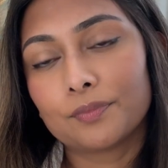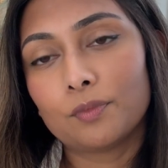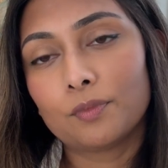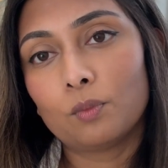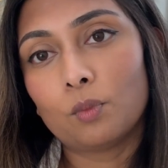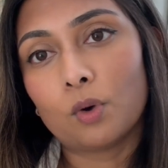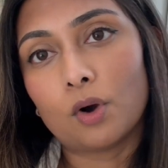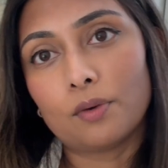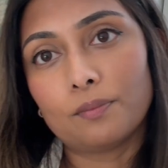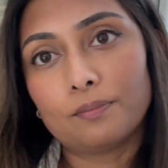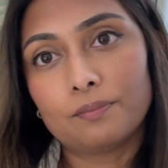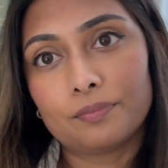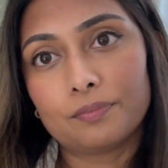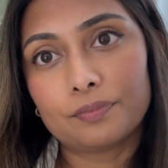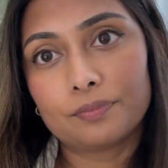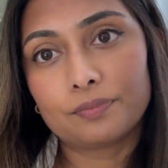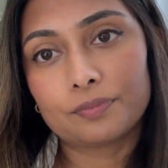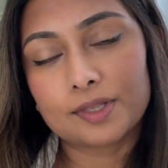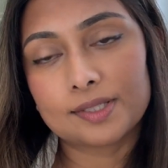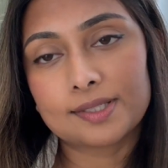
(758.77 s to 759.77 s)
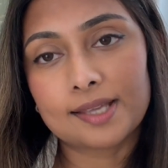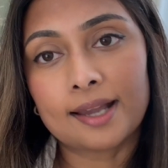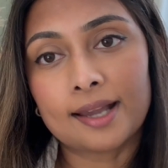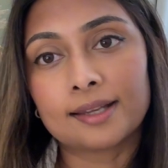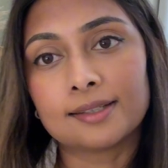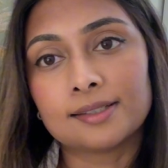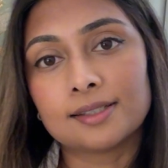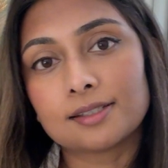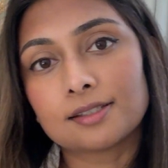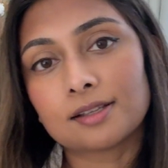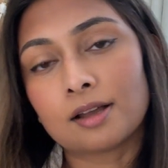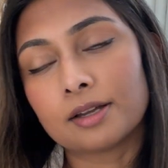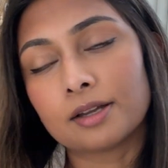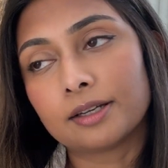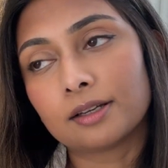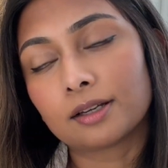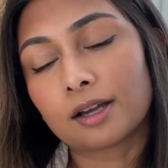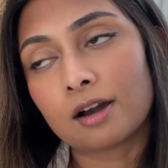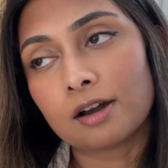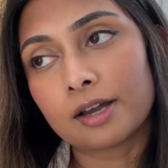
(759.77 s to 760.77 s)
what the second
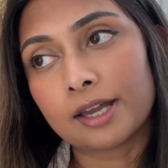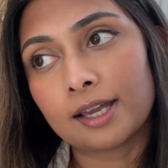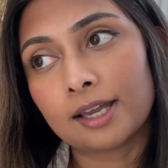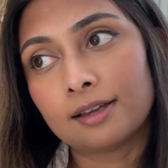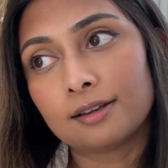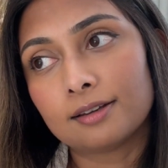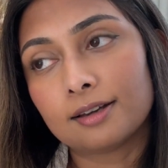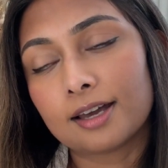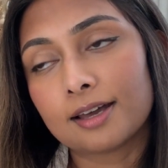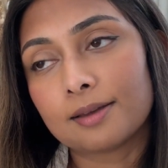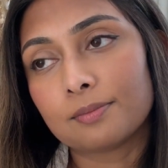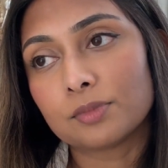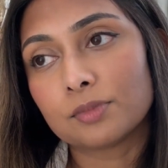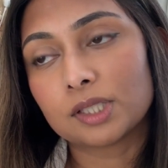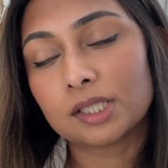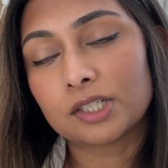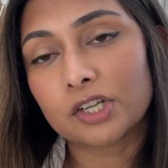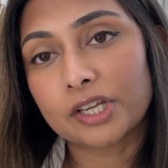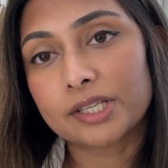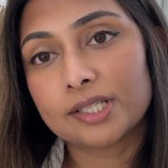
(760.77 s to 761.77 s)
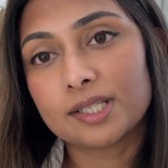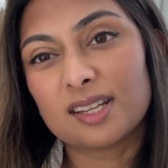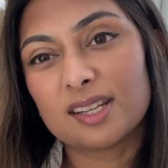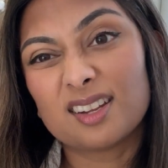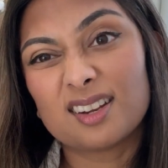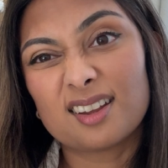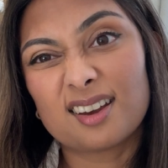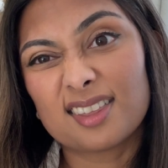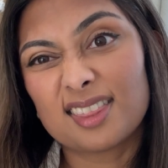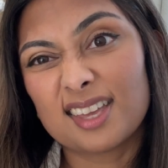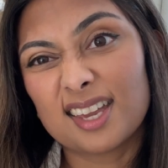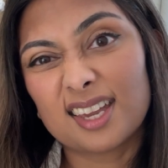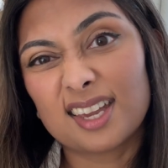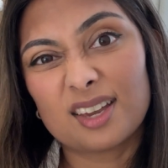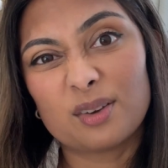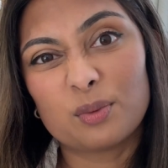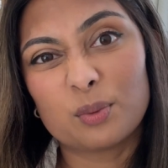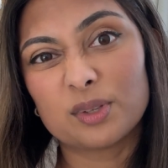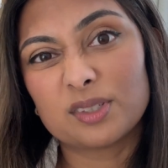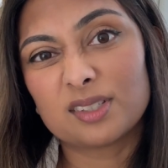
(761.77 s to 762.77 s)
designer guy suggested, I think
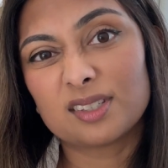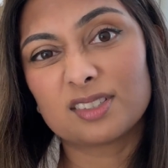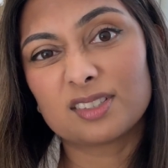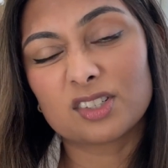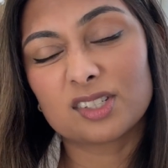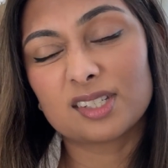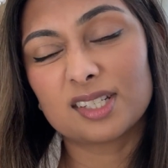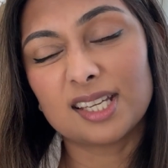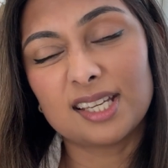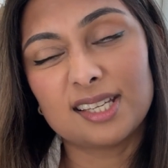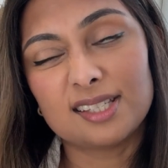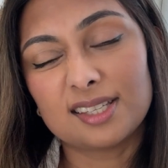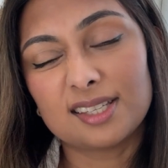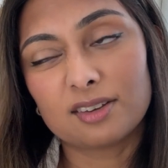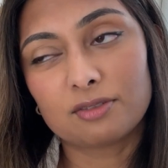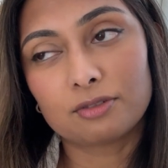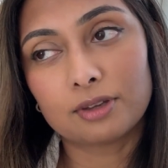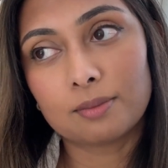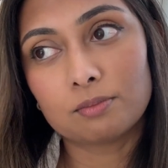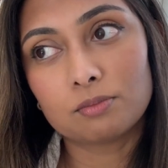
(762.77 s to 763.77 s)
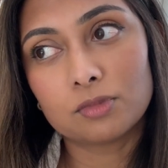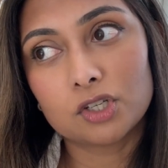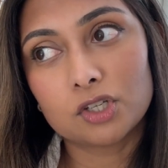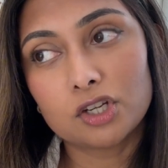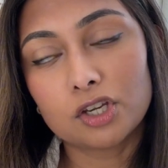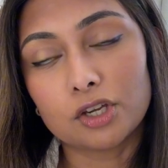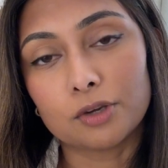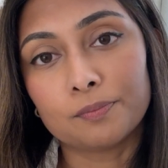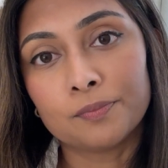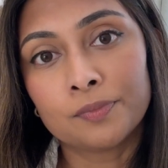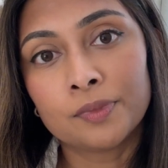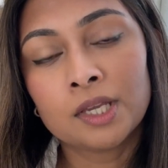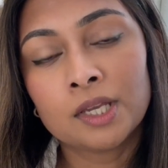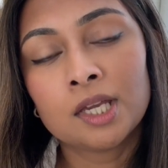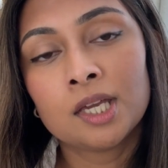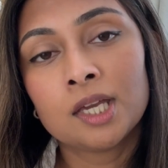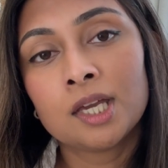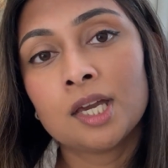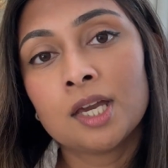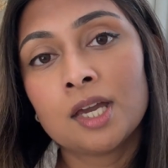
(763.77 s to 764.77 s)
it was just easier for him to do.
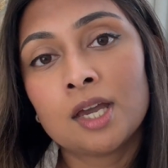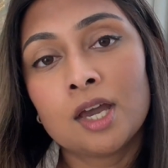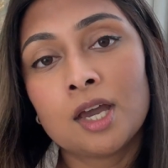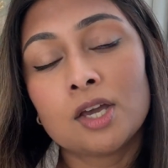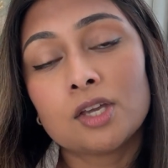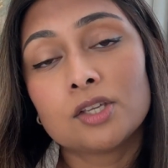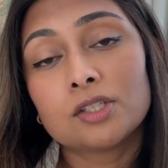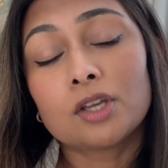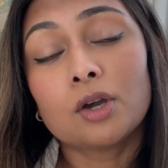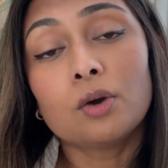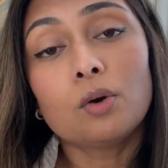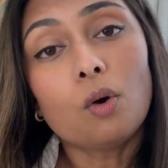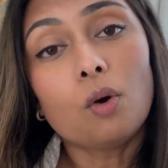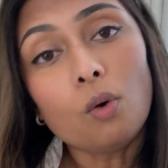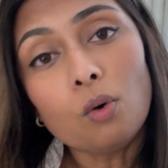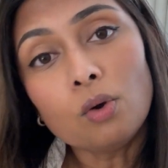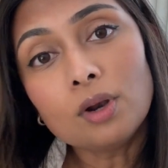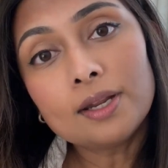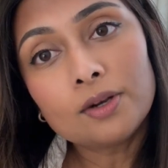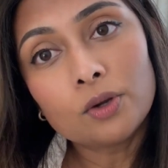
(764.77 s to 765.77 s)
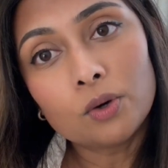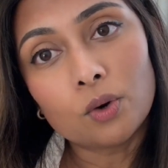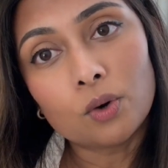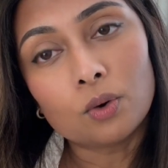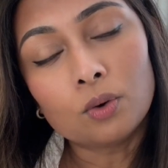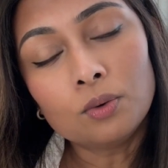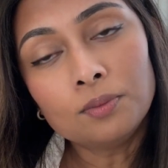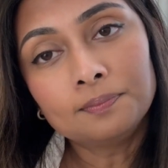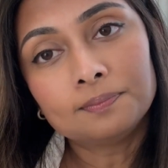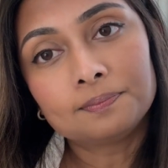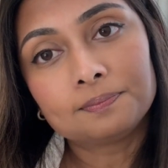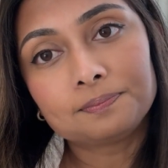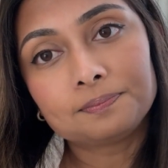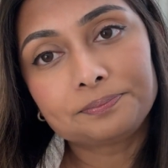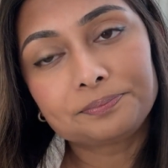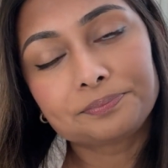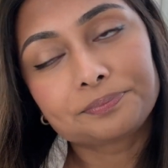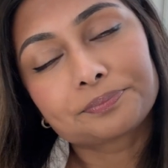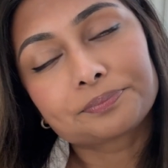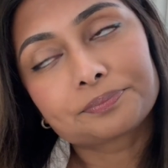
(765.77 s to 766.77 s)
So all in all,
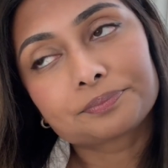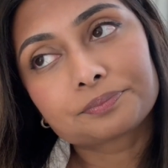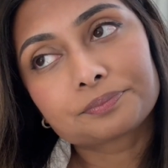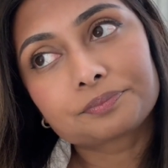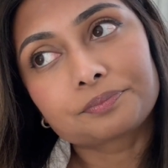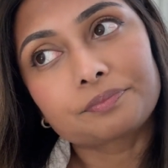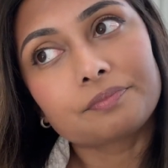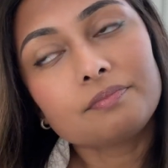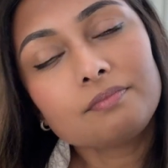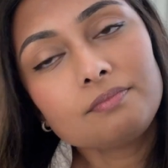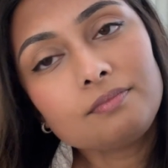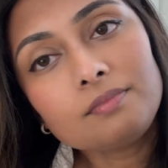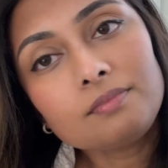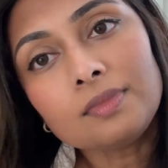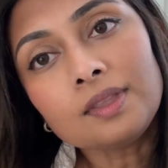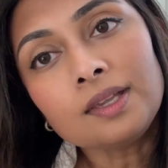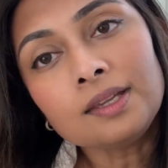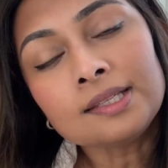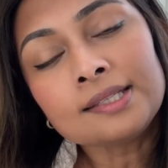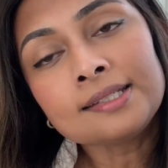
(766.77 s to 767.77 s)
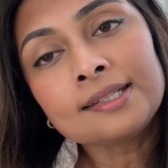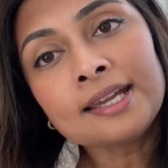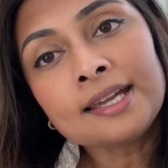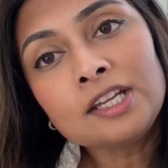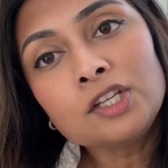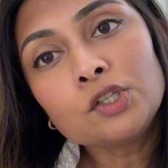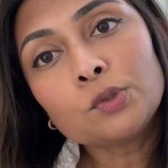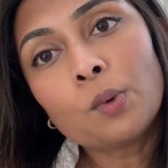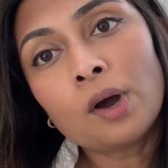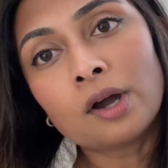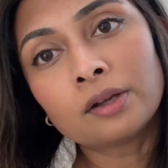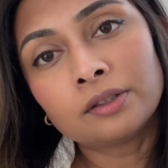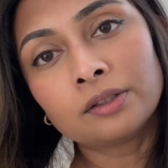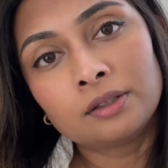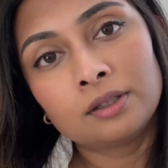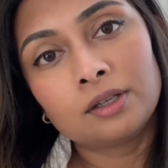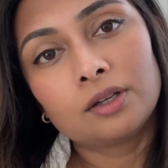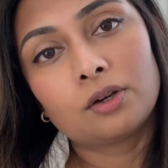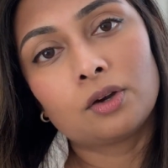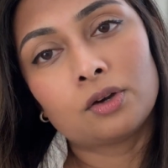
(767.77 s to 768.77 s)
stage
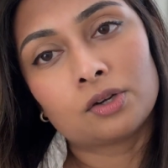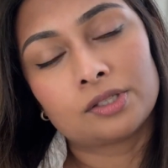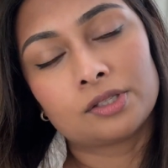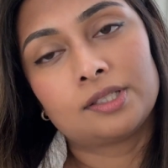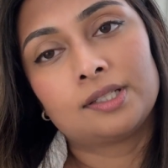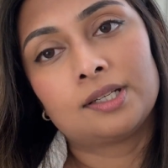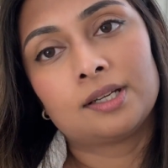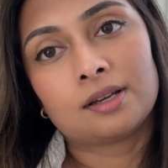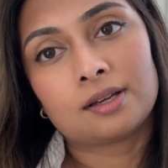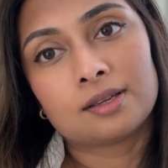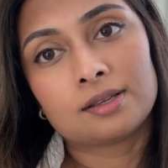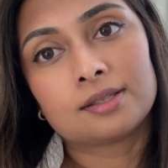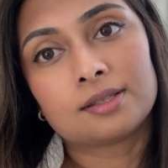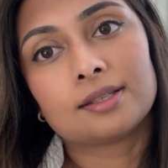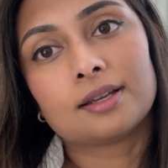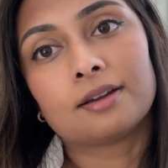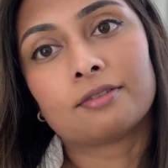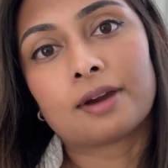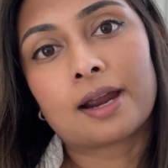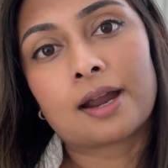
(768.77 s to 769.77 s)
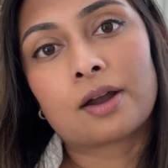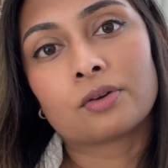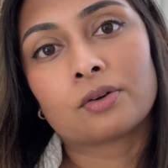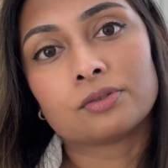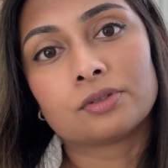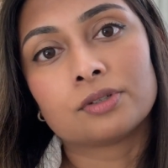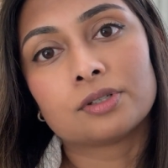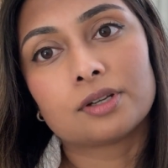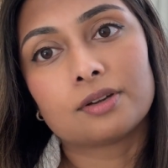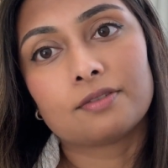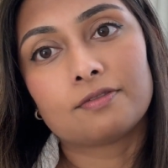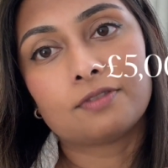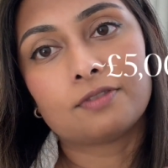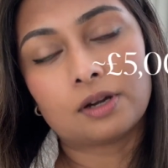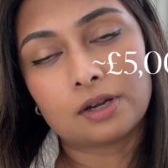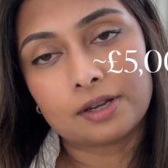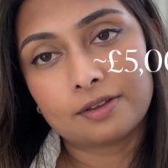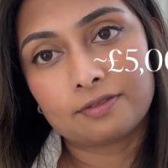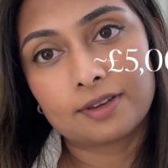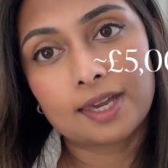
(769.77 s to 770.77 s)
one costed us around
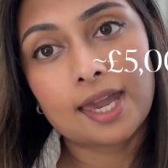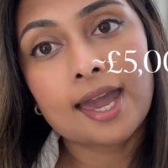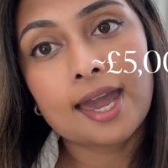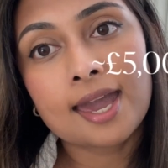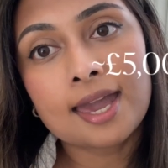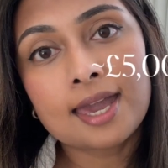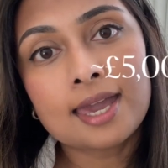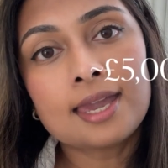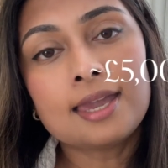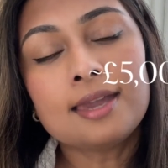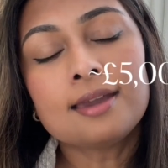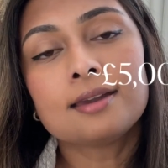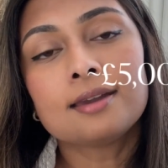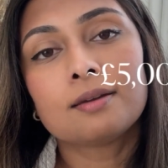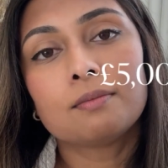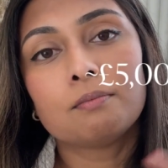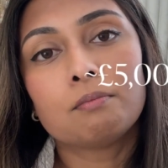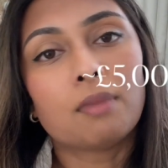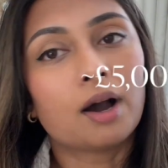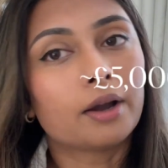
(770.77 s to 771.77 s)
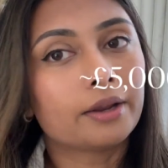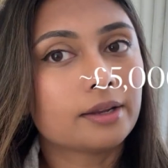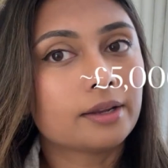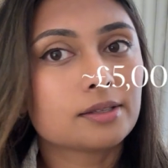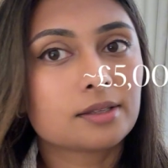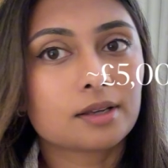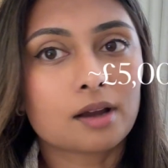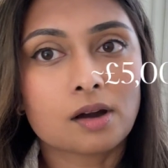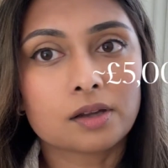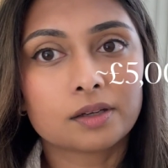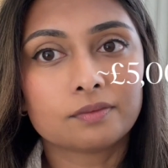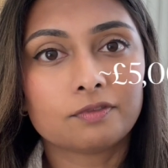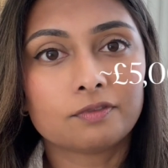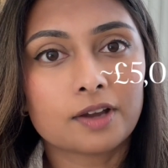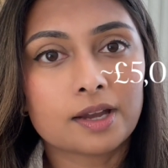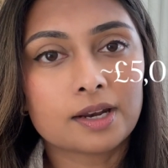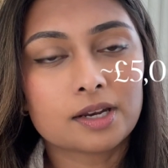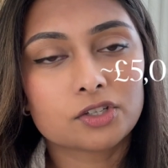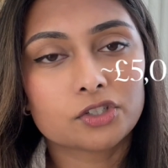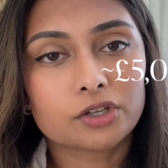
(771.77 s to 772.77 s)
5k minus garden
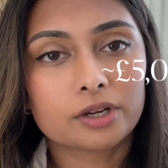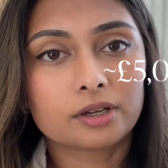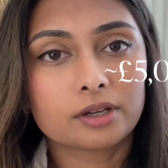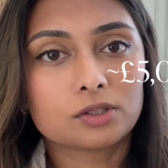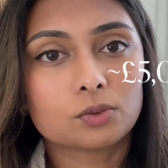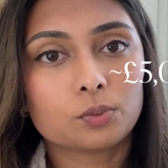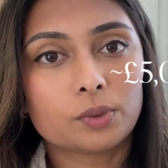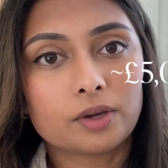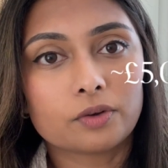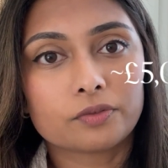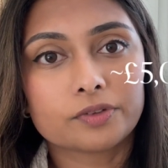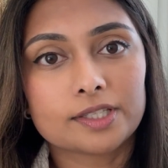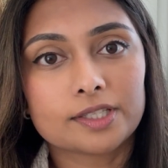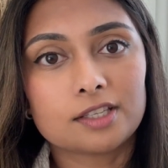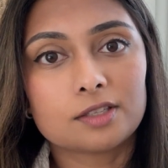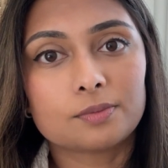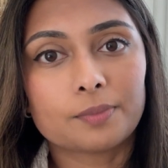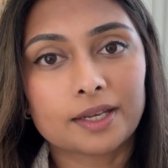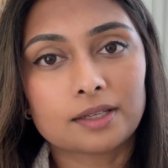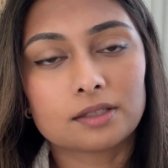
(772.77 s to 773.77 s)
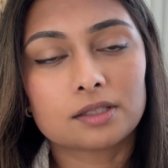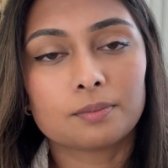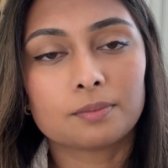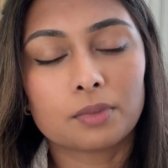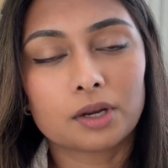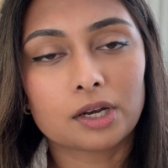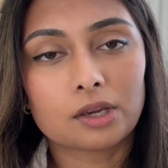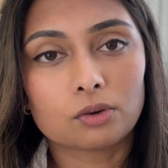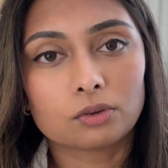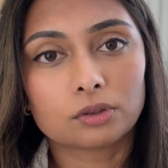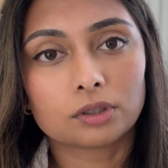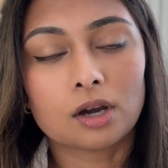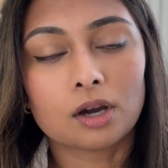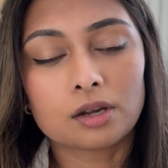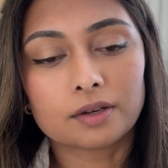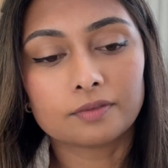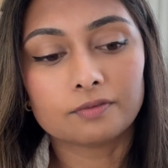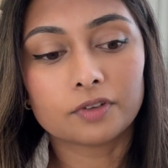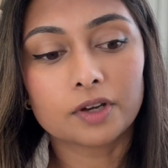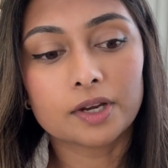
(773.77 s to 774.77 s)
furniture, because we obviously spent some money on
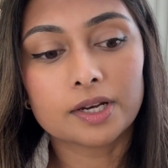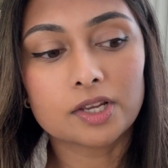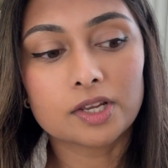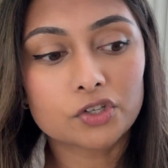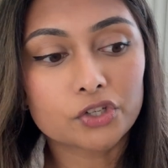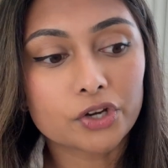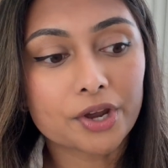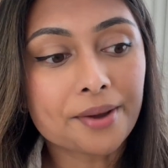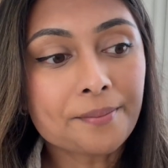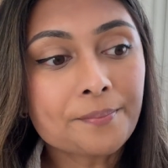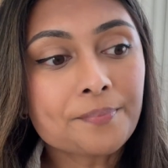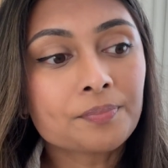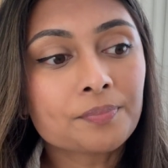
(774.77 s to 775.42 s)
garden furniture.